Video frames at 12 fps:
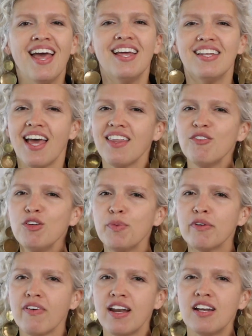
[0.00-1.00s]
Now that we've
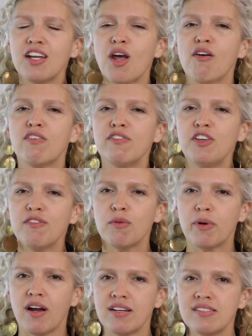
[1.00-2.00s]
provided an overview of the
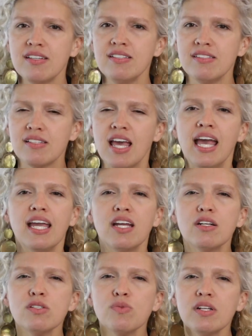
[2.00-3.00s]
process,
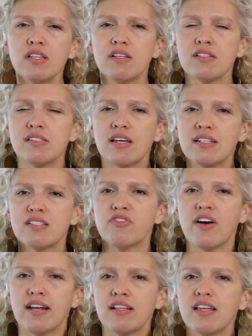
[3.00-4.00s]
here's what it looks like to
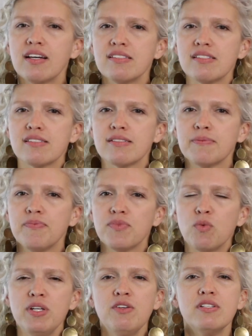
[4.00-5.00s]
finalize.
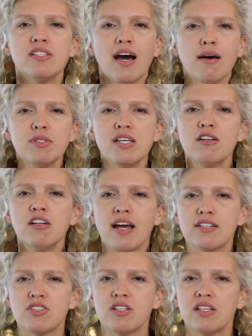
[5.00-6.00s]
When you adopt
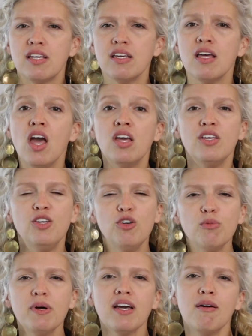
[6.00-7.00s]
internationally,
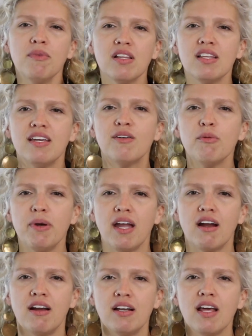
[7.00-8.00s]
you become the legal
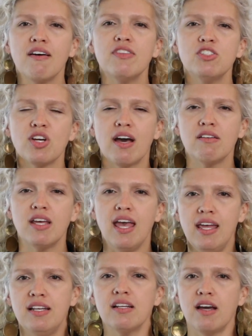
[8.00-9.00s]
parent of the child
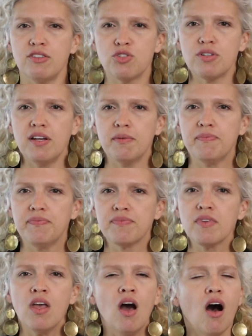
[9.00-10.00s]
in country.
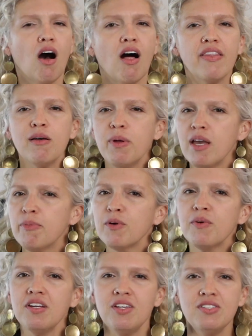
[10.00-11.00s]
All that
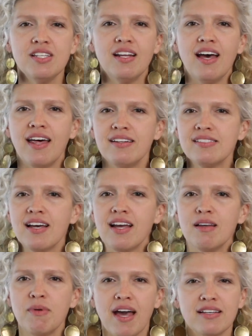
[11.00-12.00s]
paperwork you did ahead of
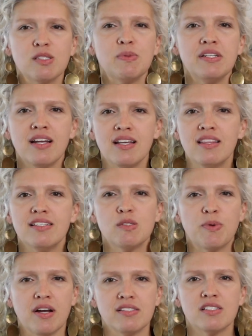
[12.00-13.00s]
time expedited this
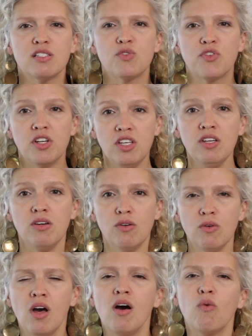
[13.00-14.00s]
process for
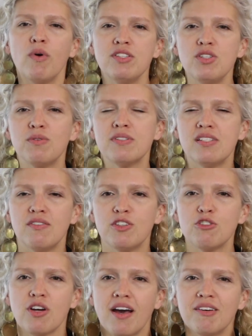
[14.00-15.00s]
you once you receive
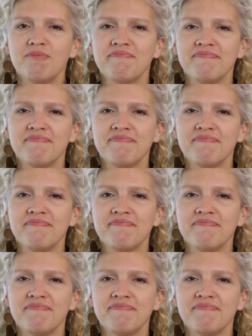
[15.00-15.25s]
your child.